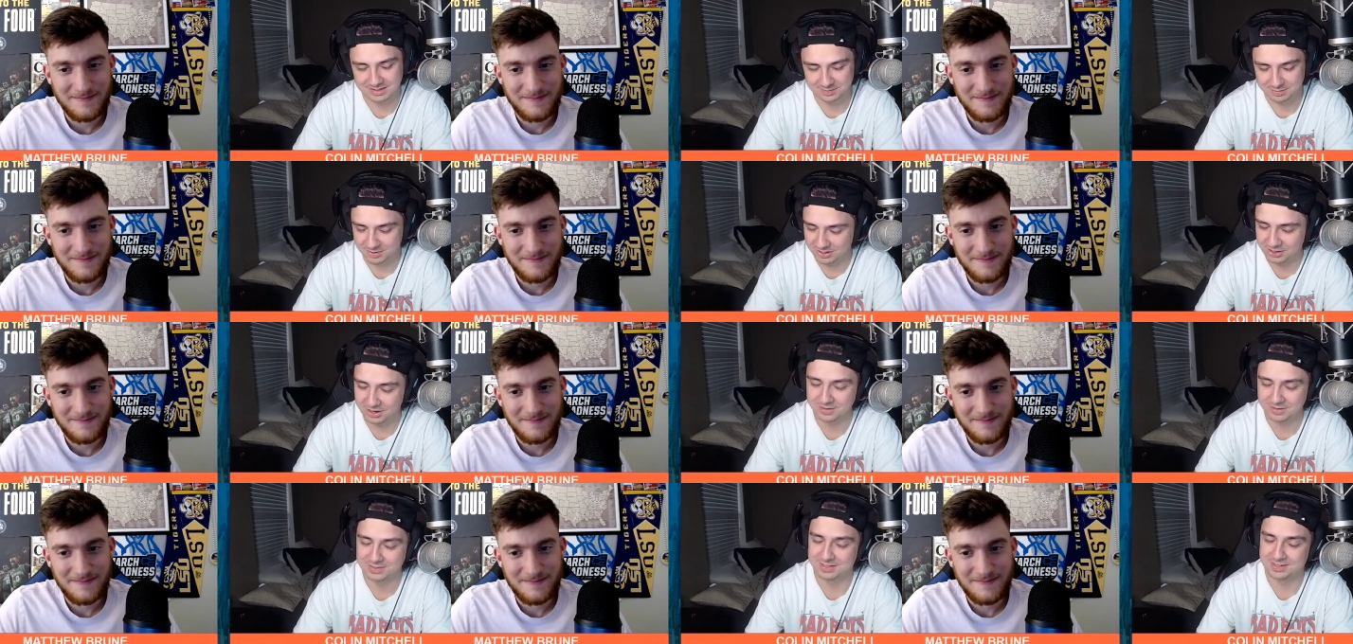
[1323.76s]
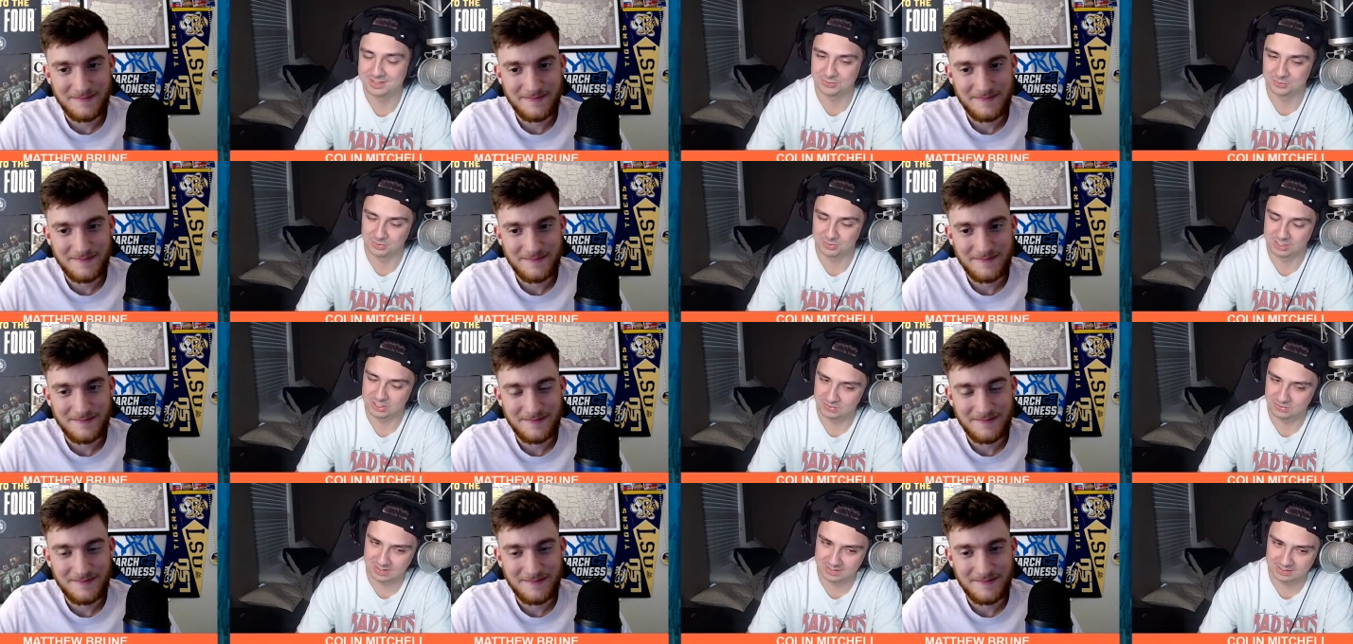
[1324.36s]
Speaker 1: the playoffs, that doesn't
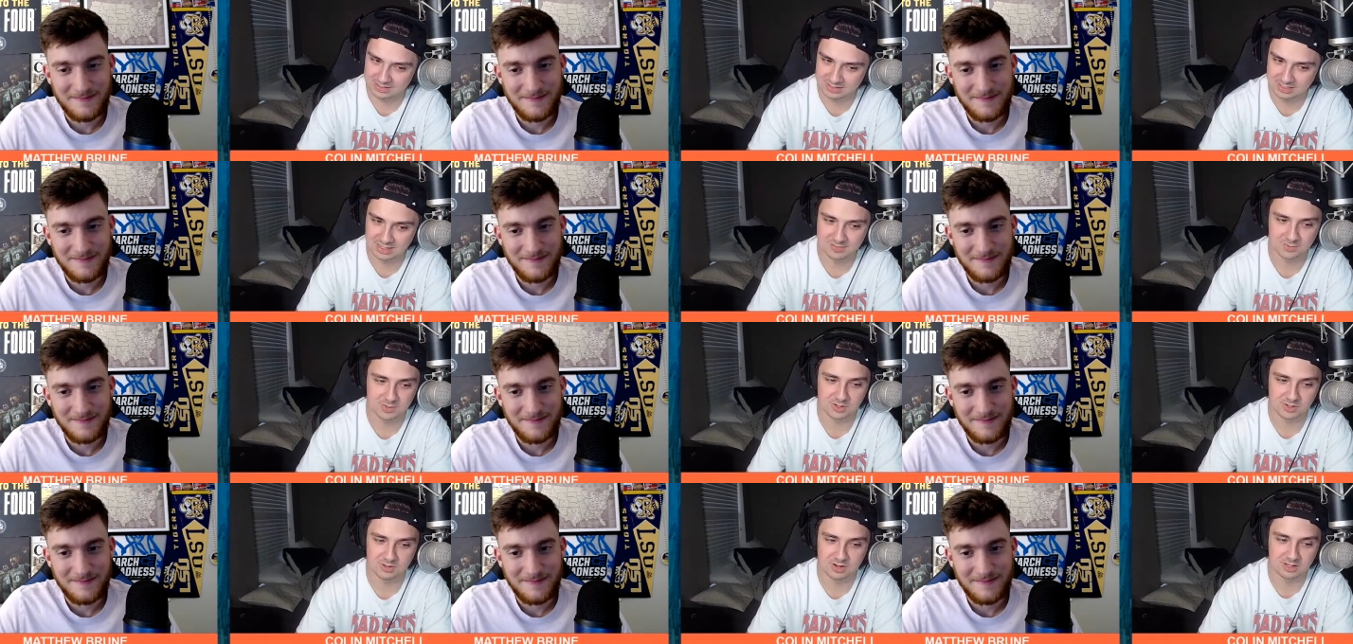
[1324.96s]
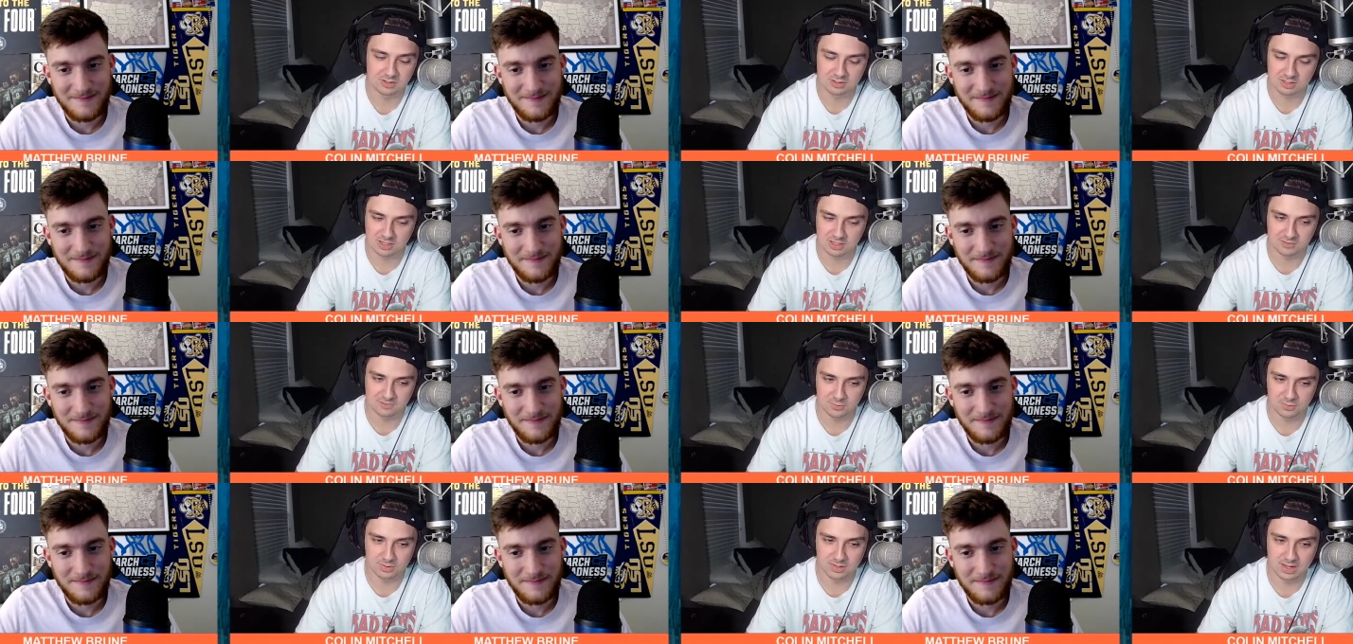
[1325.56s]
really translate. But you're not
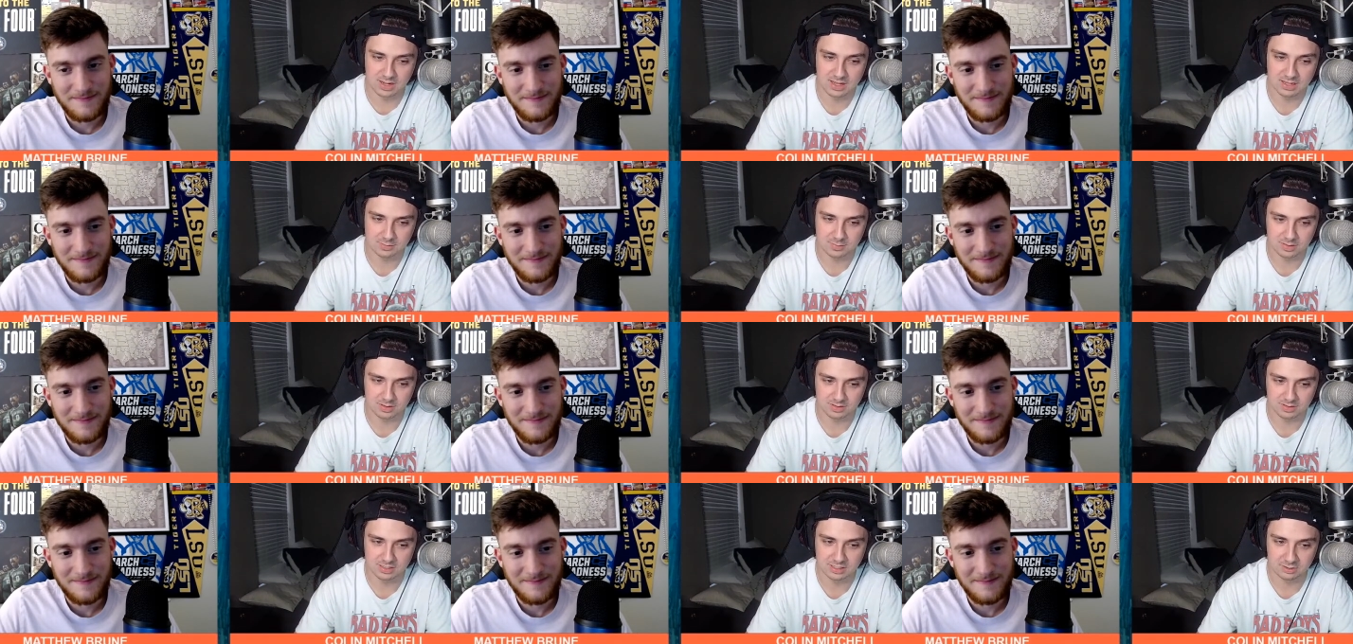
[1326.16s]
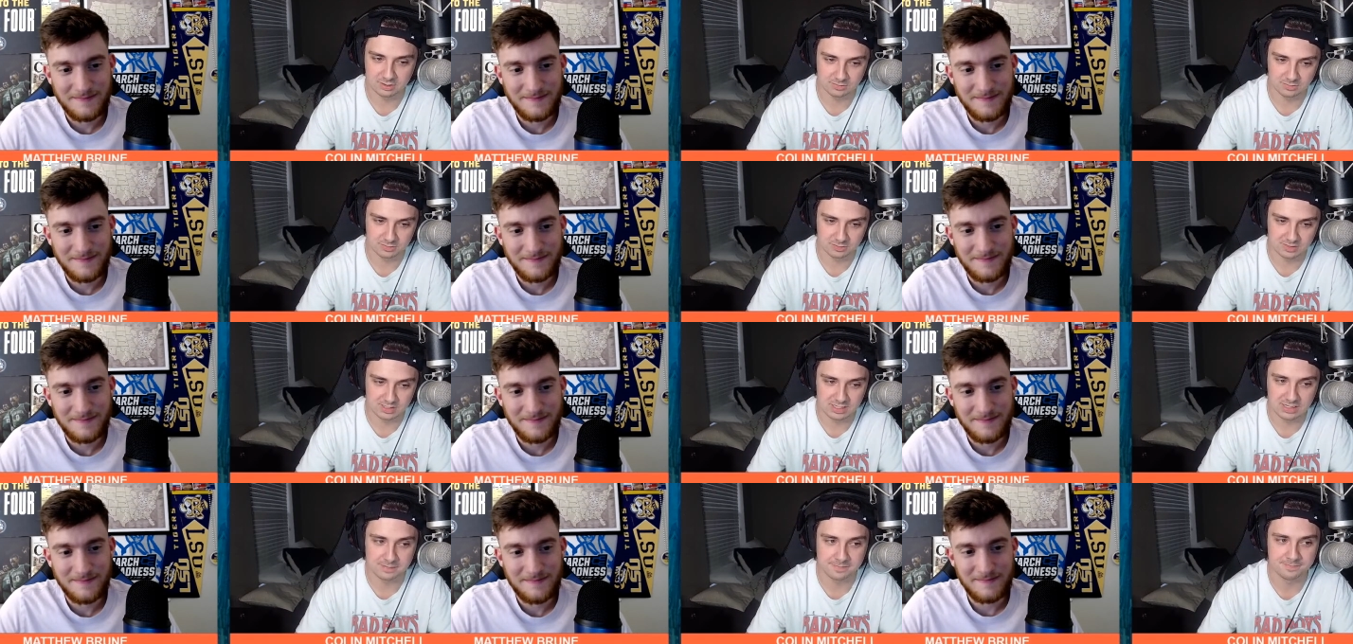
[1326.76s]
looking for a guy to be the leader of
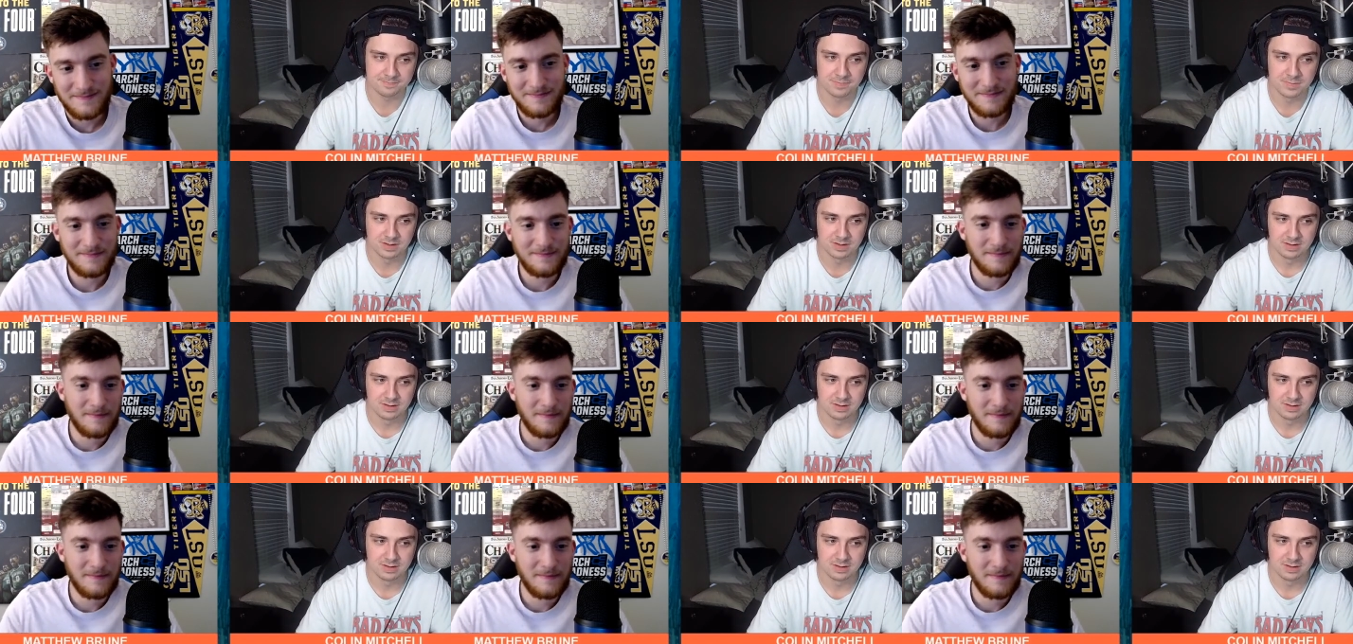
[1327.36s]
your team.